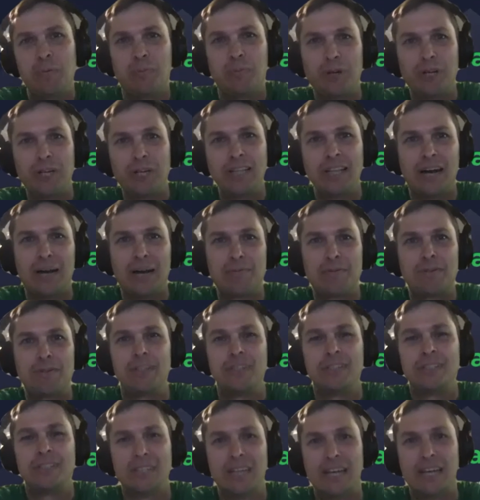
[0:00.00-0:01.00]
be a pretty good
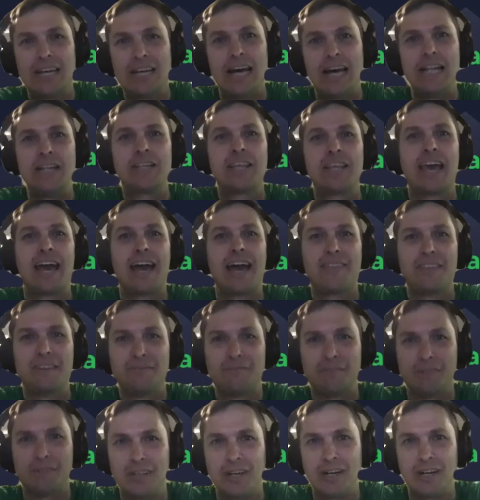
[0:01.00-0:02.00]
lobster. And
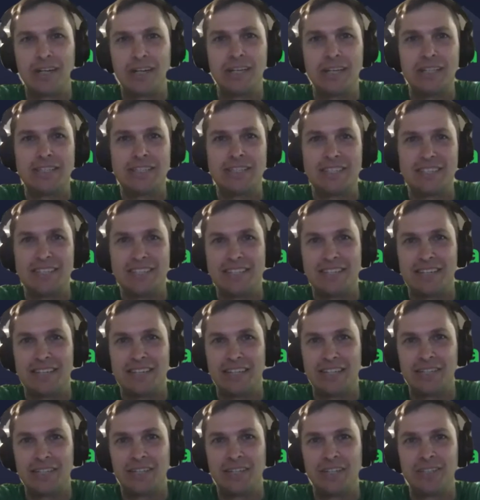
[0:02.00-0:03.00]
Kathy, for the audience, is
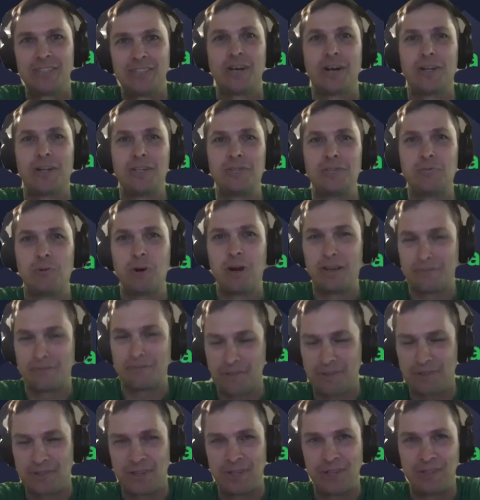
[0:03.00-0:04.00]
a Charlie's
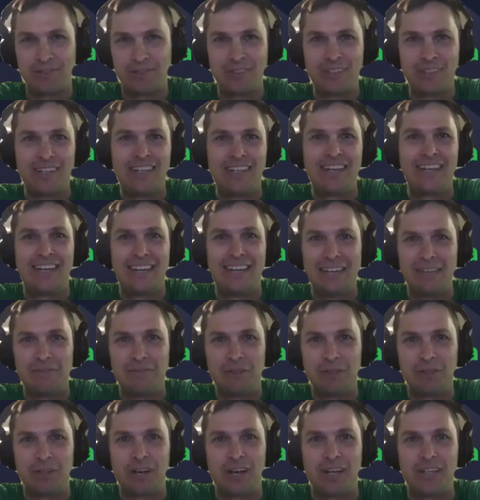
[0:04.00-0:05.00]
wife. So uh,
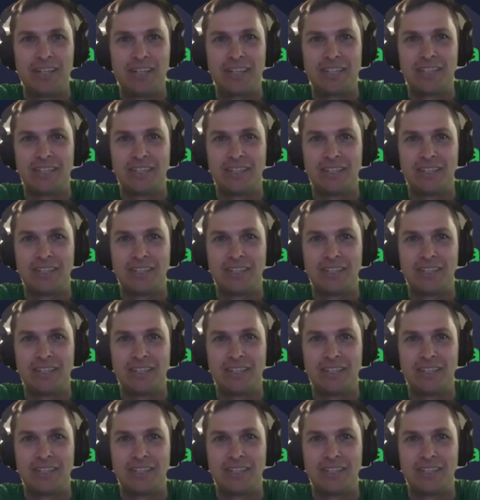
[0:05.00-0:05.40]
for the context